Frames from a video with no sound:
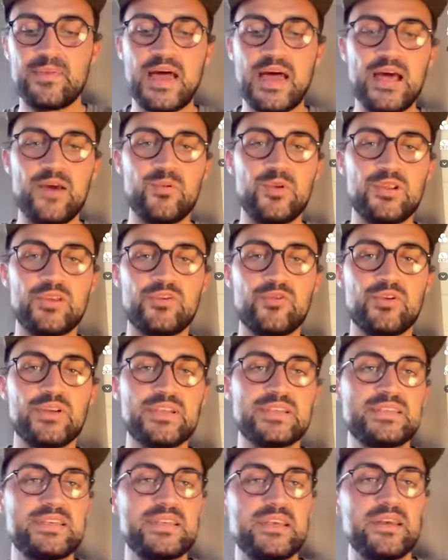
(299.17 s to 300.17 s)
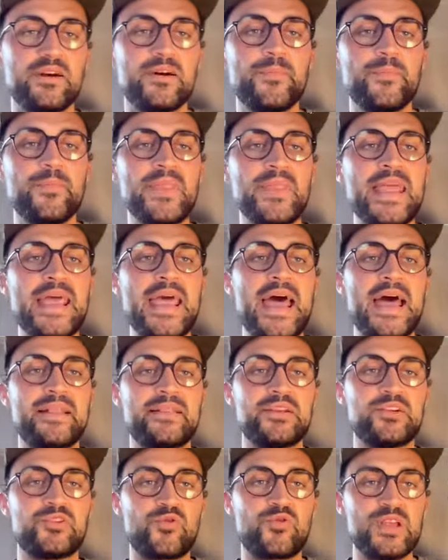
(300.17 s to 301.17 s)
I will do this here at
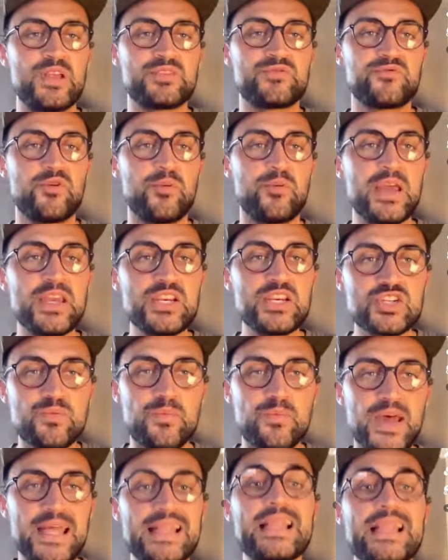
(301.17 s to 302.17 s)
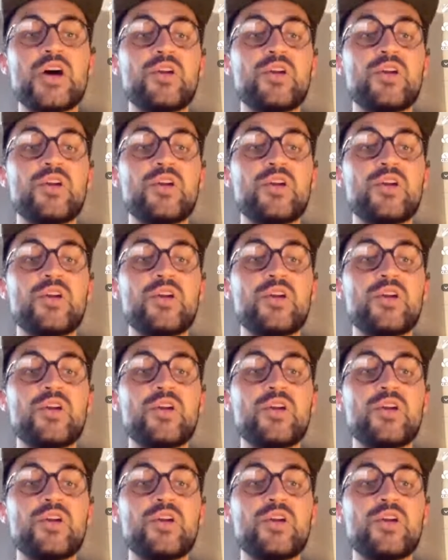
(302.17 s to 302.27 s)
the transformation panel